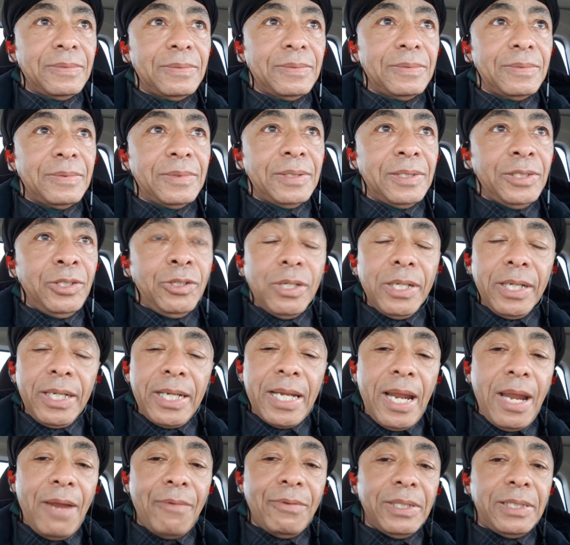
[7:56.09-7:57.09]
you can
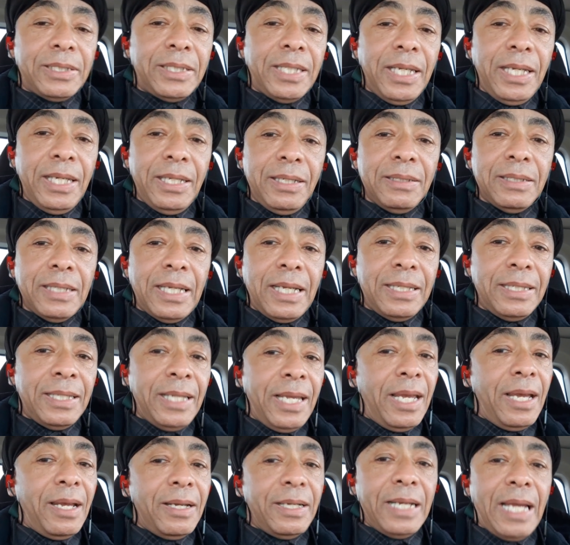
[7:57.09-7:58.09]
guarantee that
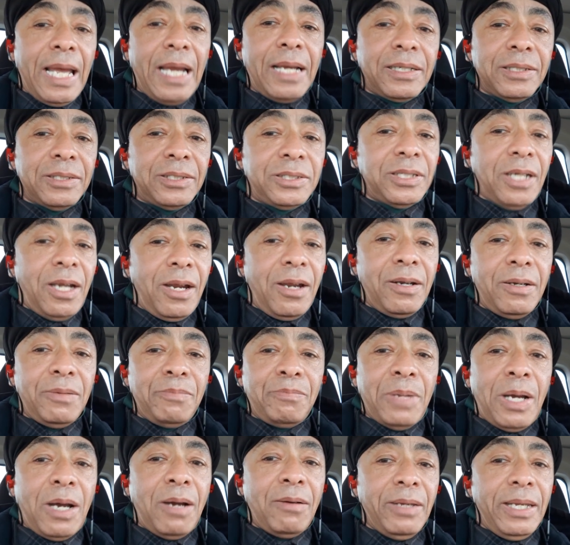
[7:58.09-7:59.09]
they're not concerned
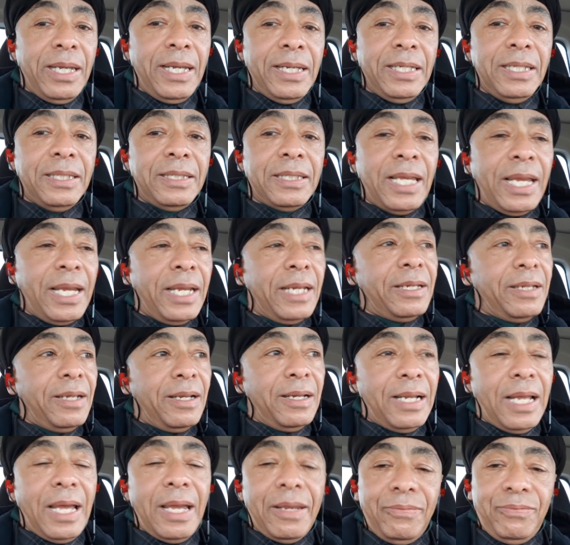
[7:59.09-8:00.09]
about anything in their
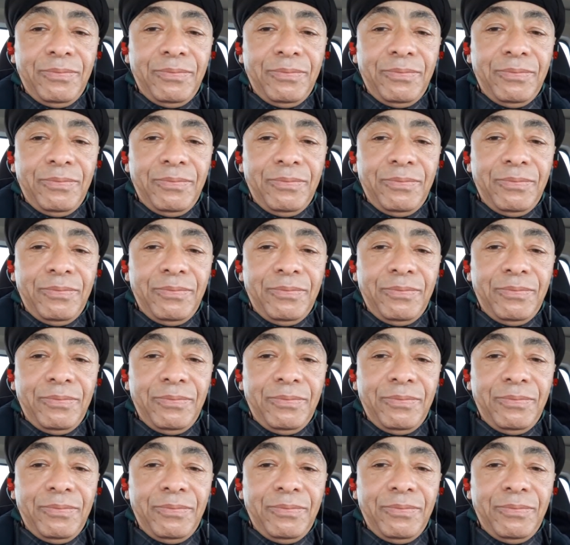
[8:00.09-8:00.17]
life.